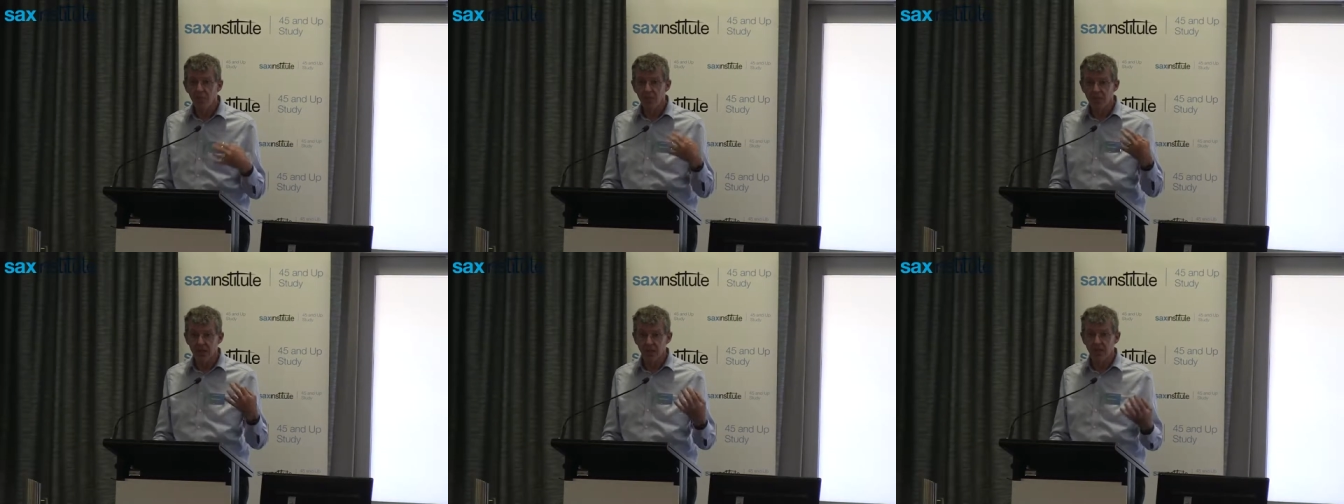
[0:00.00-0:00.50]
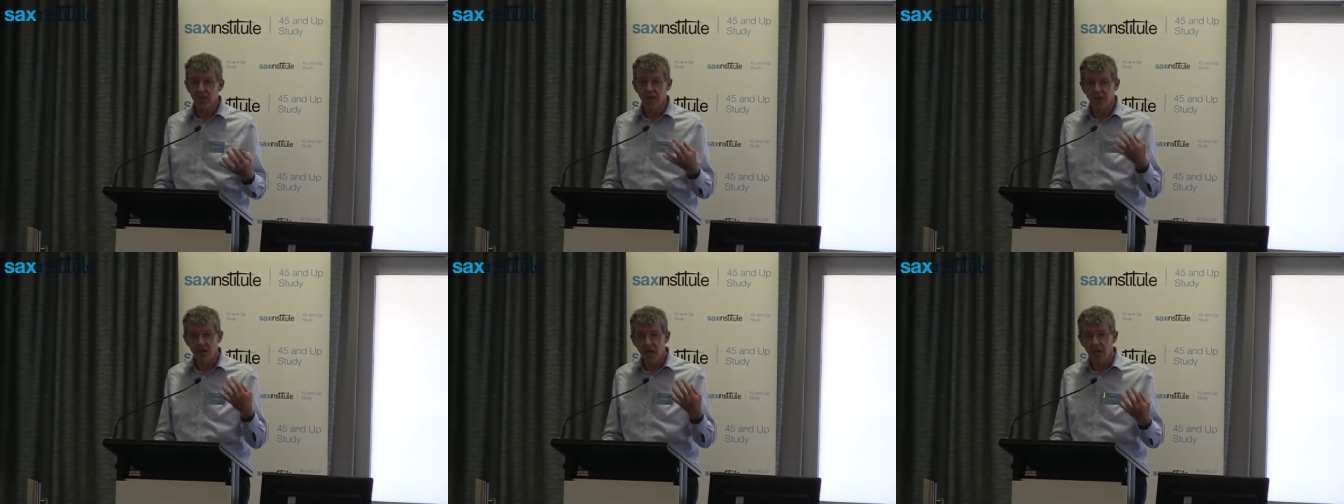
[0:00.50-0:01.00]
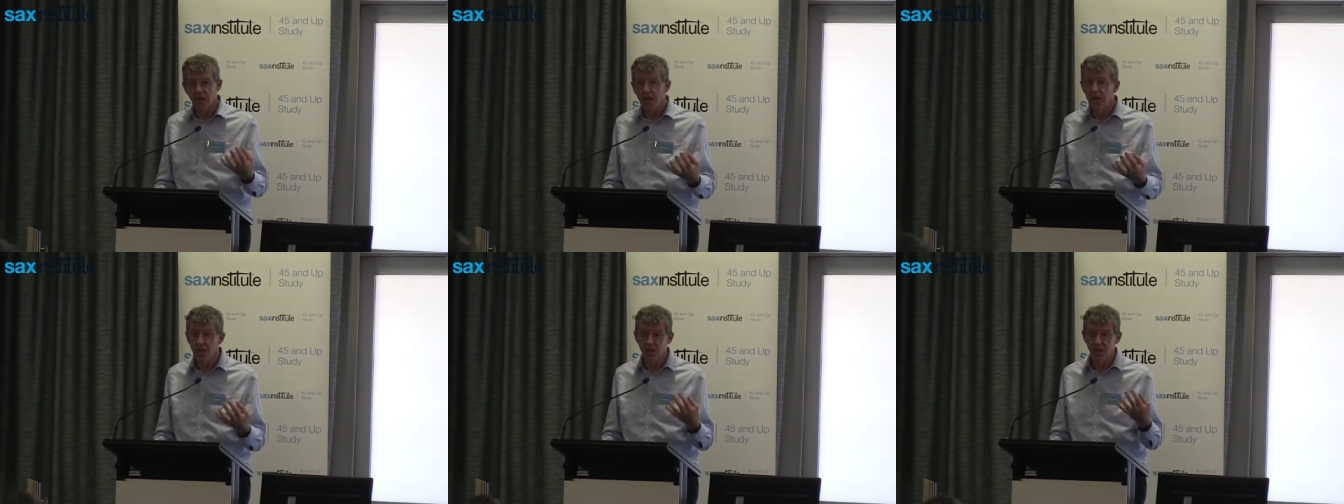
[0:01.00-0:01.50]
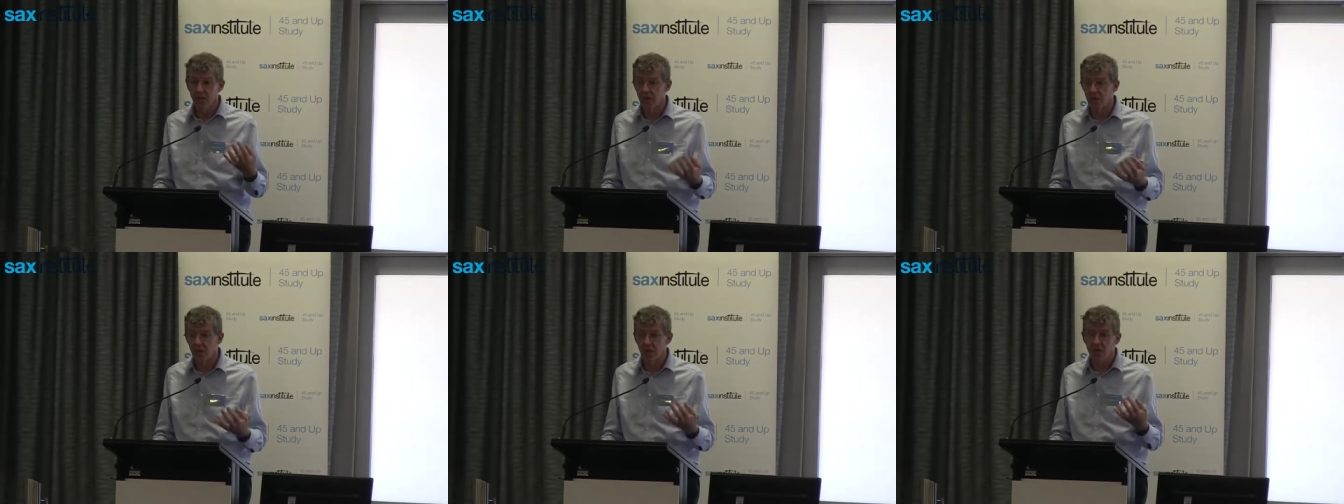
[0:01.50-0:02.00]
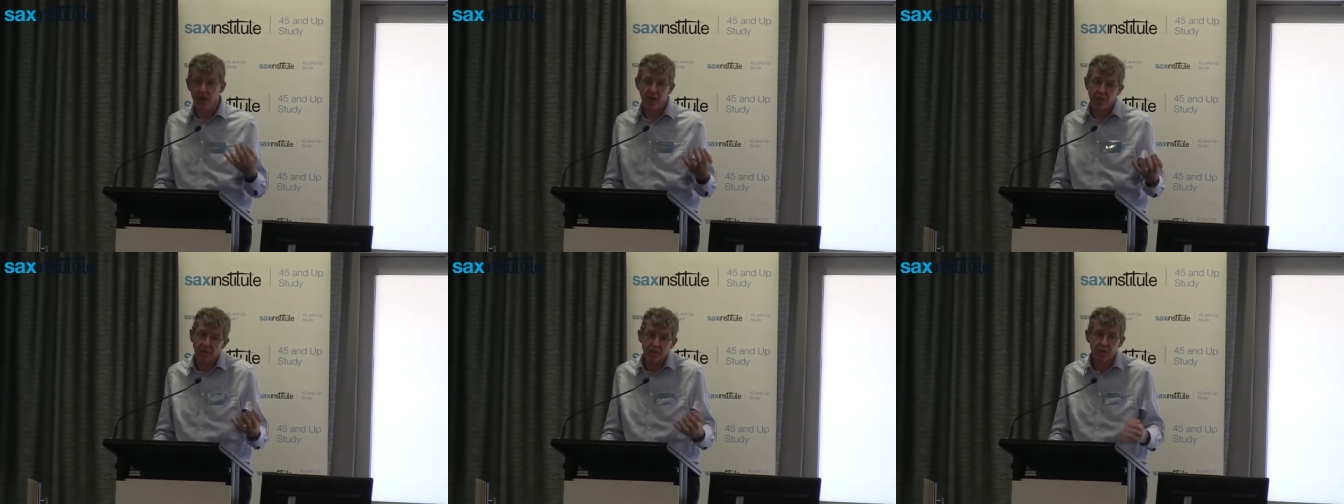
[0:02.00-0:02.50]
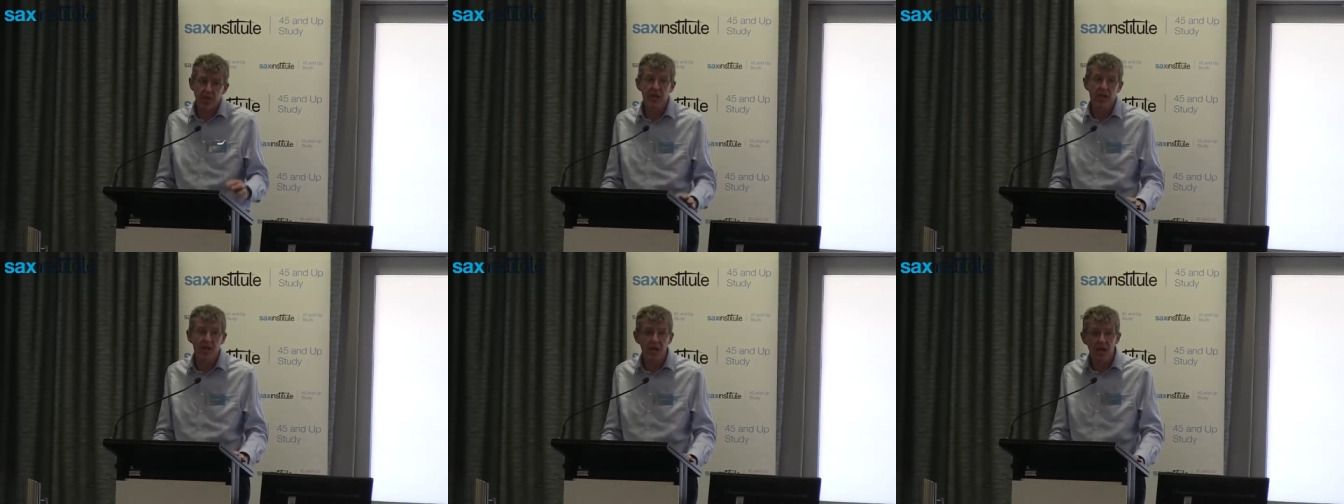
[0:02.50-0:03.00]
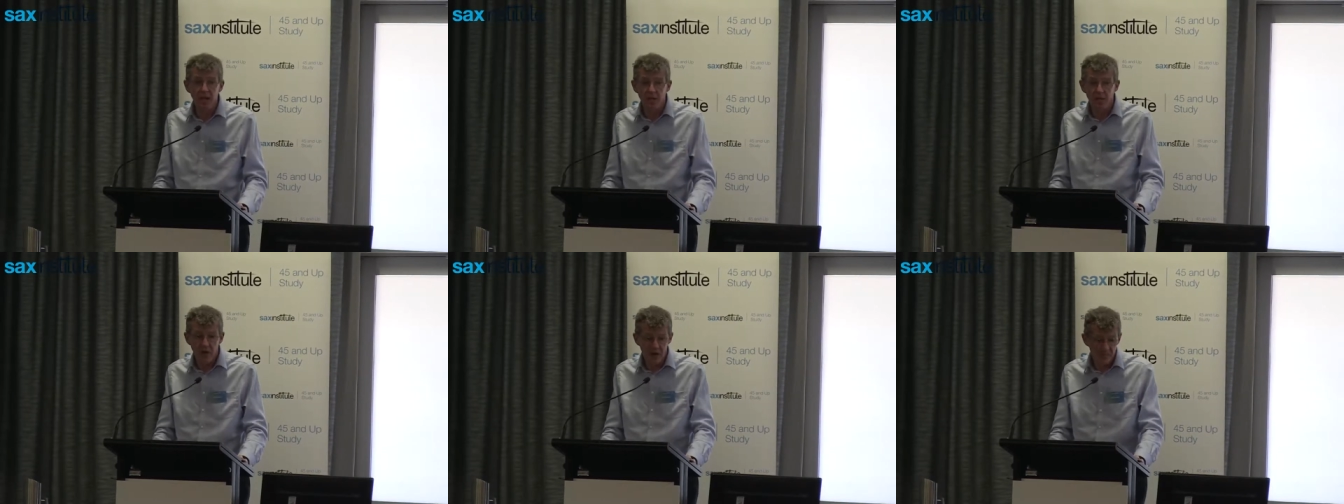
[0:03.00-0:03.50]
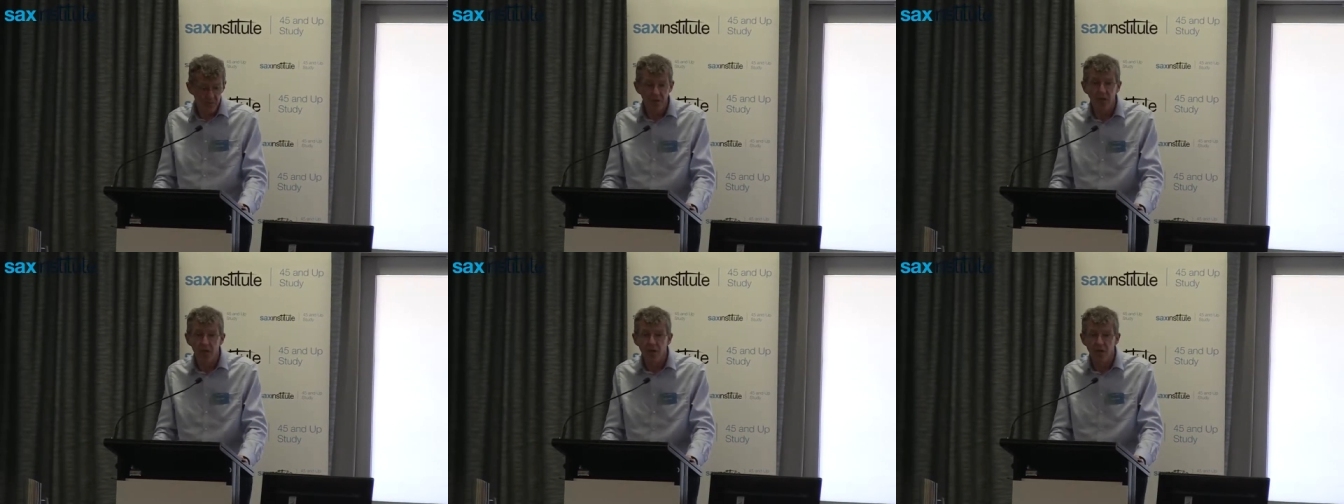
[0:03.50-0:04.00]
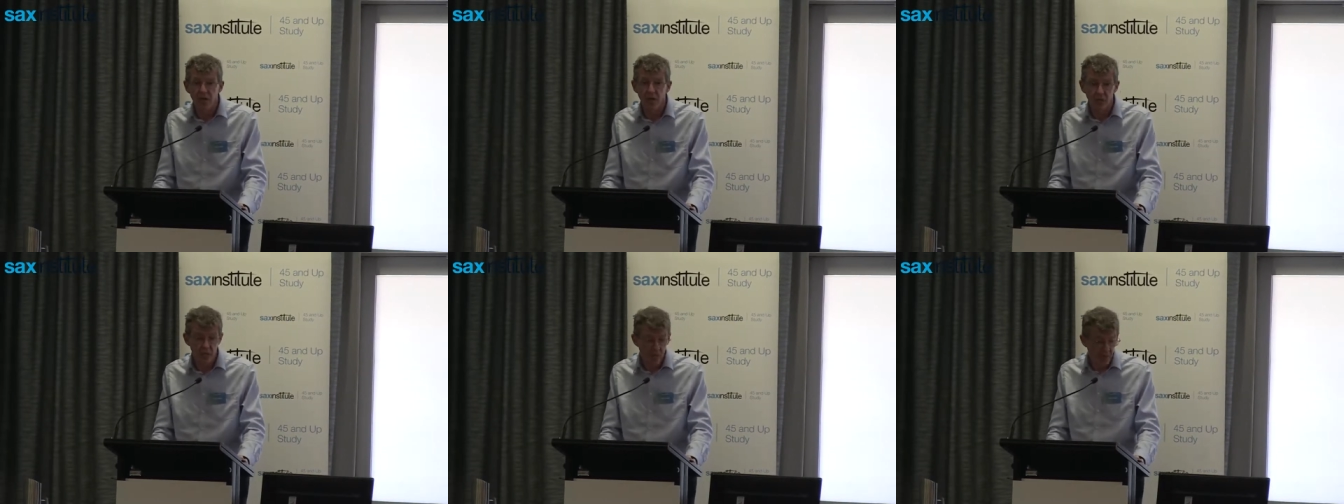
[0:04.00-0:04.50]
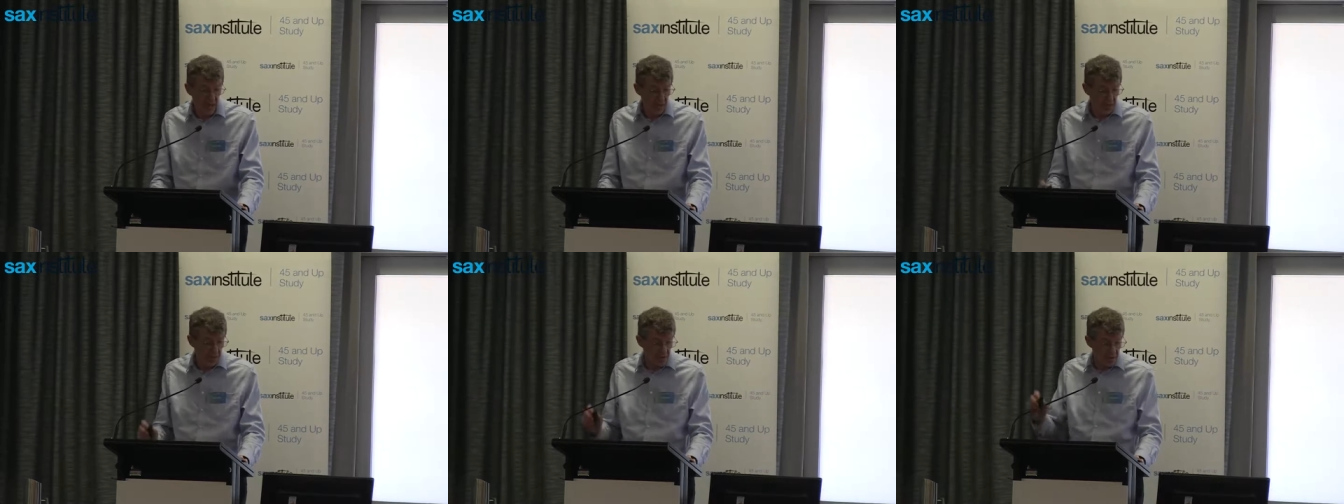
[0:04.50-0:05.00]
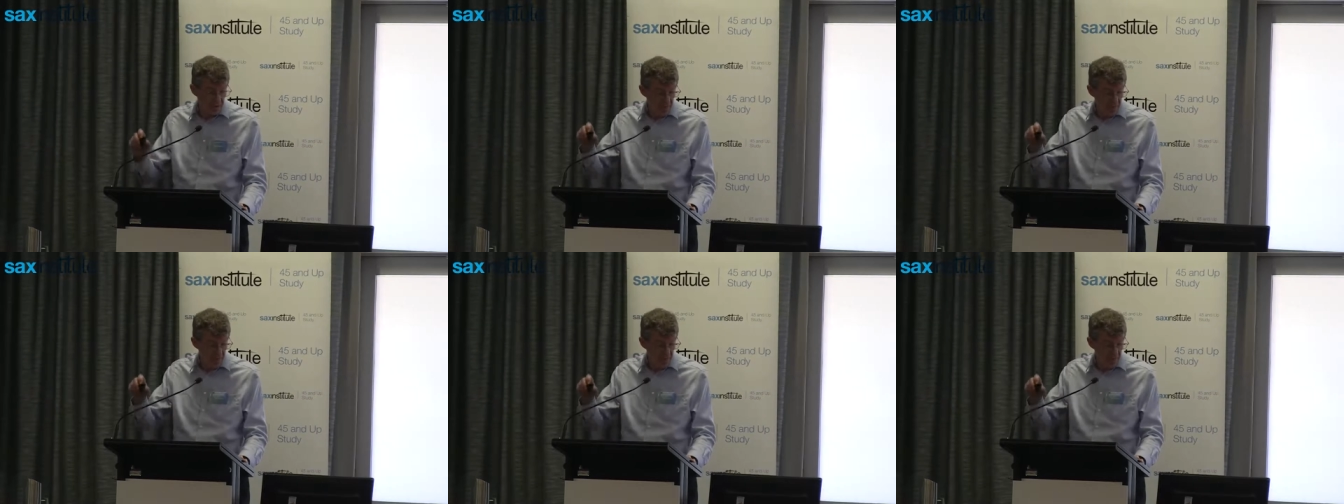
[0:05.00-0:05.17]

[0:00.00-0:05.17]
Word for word: protects against nine strains of the virus and basically 95% of cervical cancer.